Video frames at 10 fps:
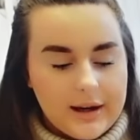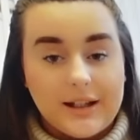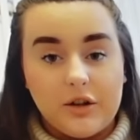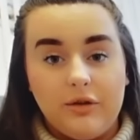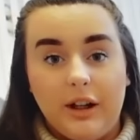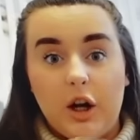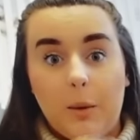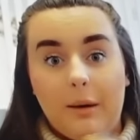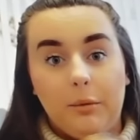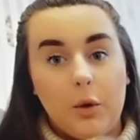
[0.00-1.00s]
Jesse.
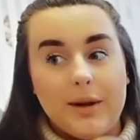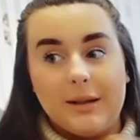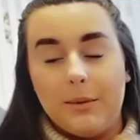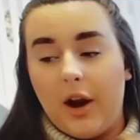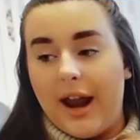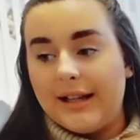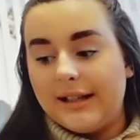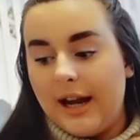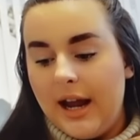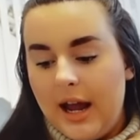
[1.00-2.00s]

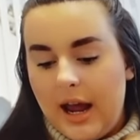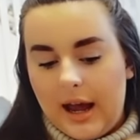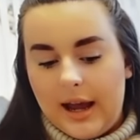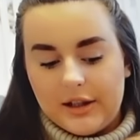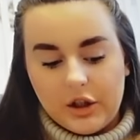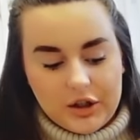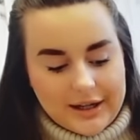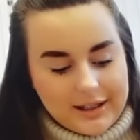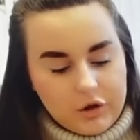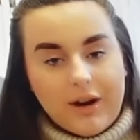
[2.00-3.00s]
Look at it.
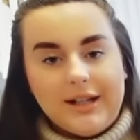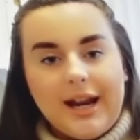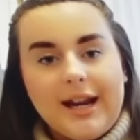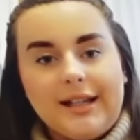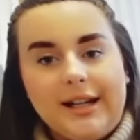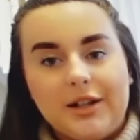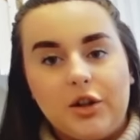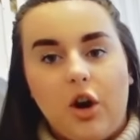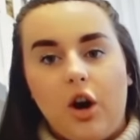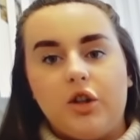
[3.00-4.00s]

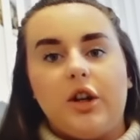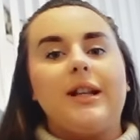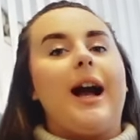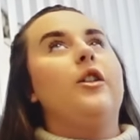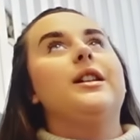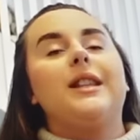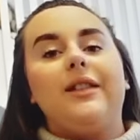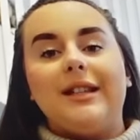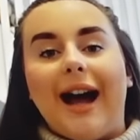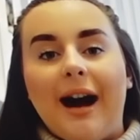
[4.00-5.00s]
Oh,
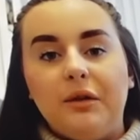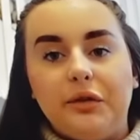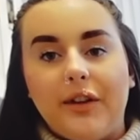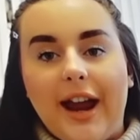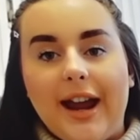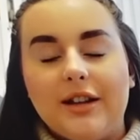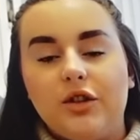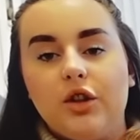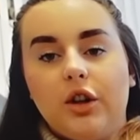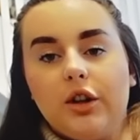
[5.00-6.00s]
look, every single
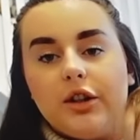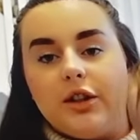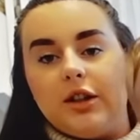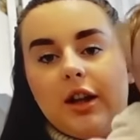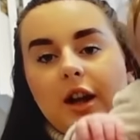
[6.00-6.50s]
video on here.